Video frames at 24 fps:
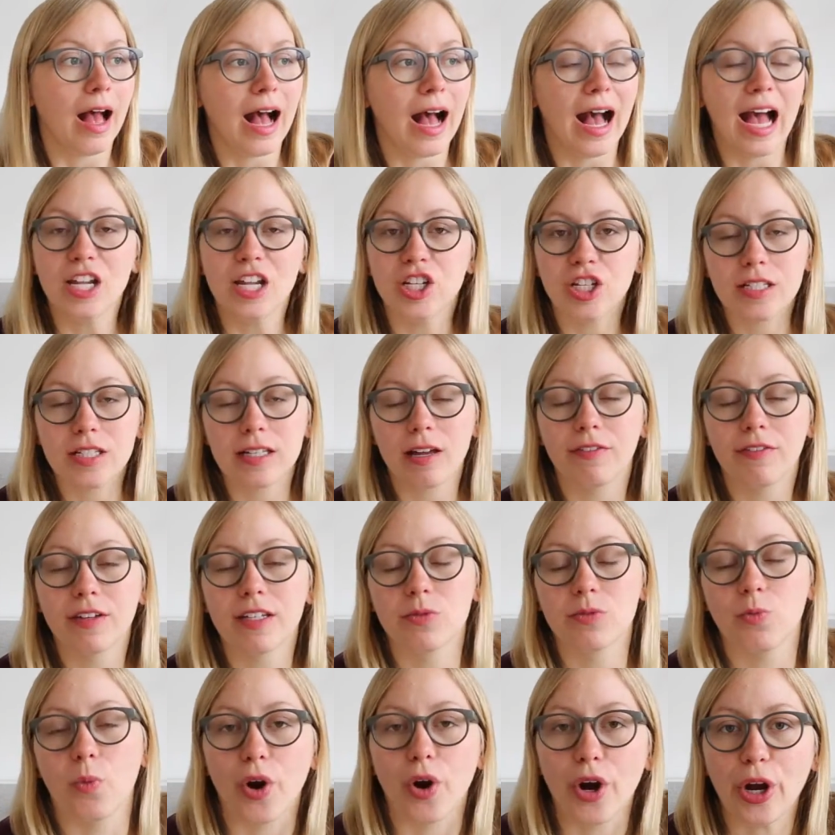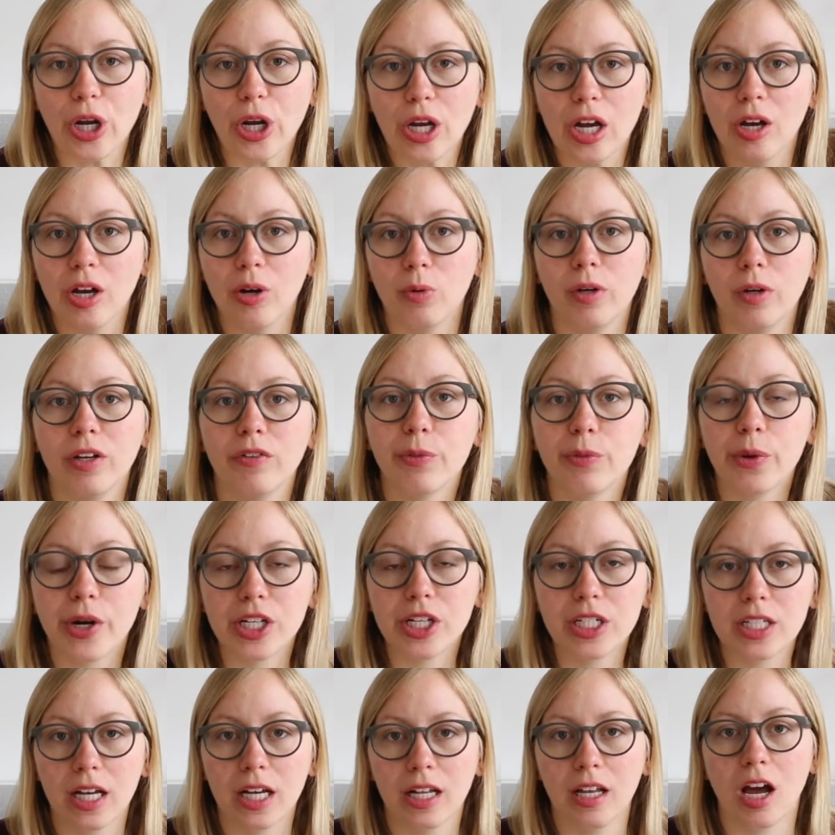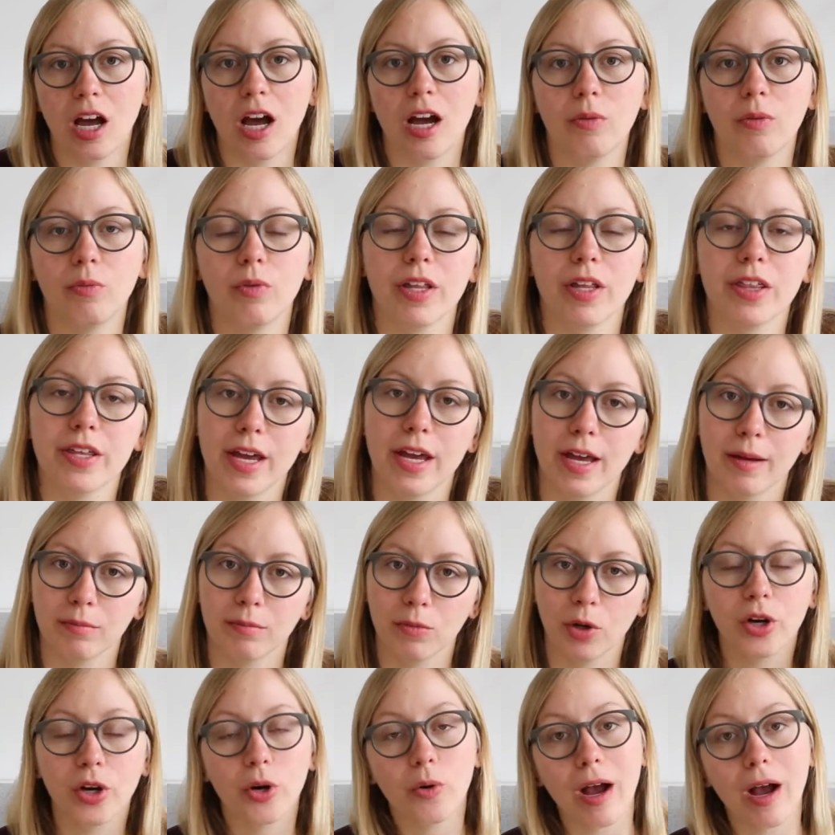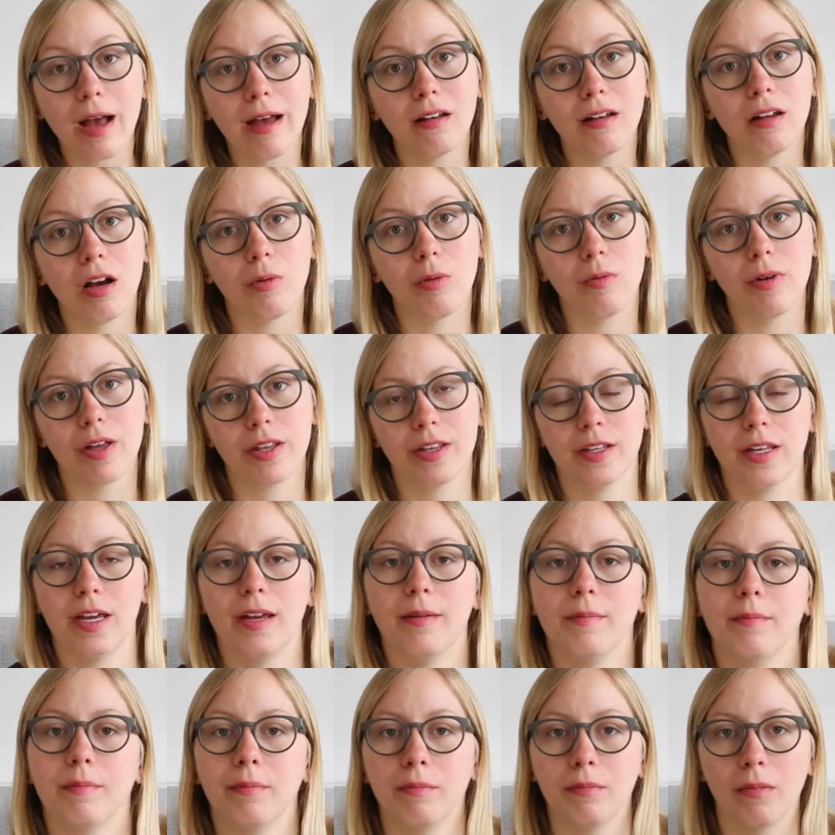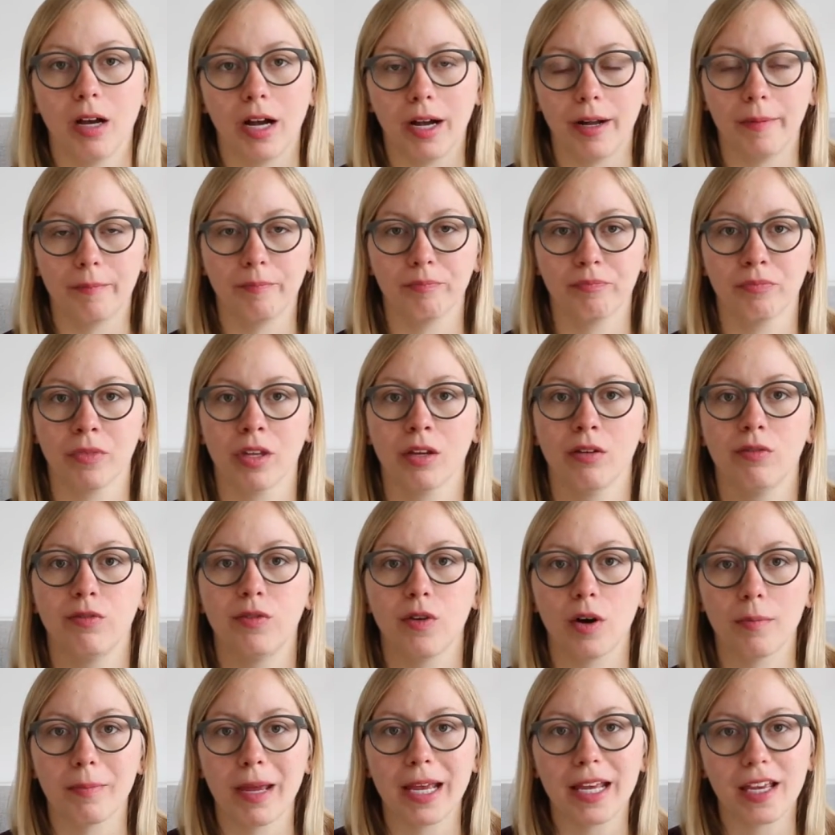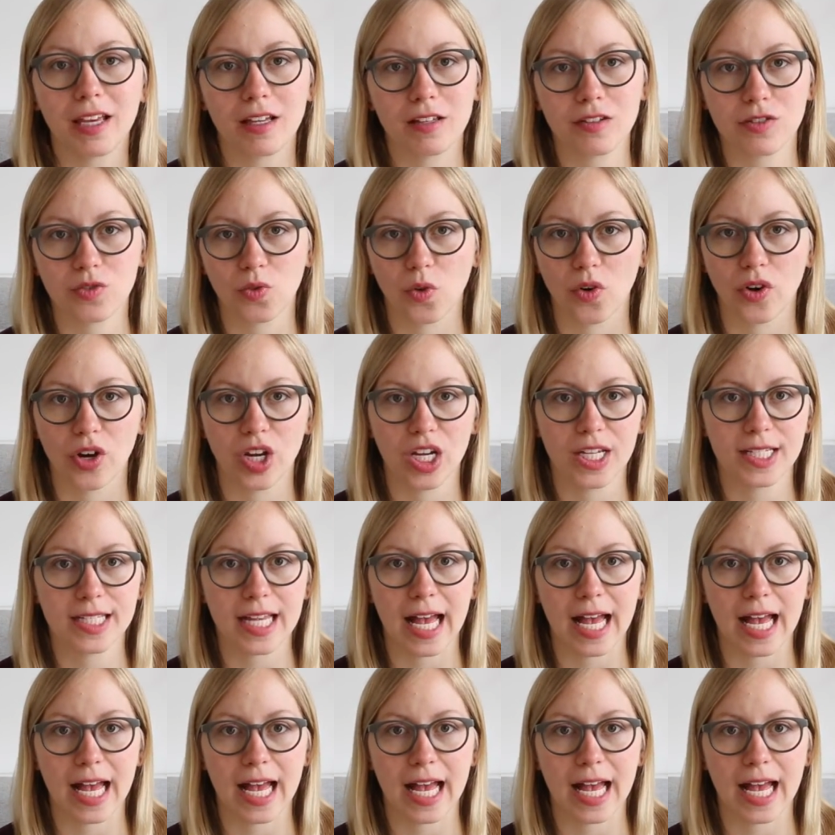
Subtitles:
I just love his work. We've worked a lot with him, or quite a lot with him, for making stories,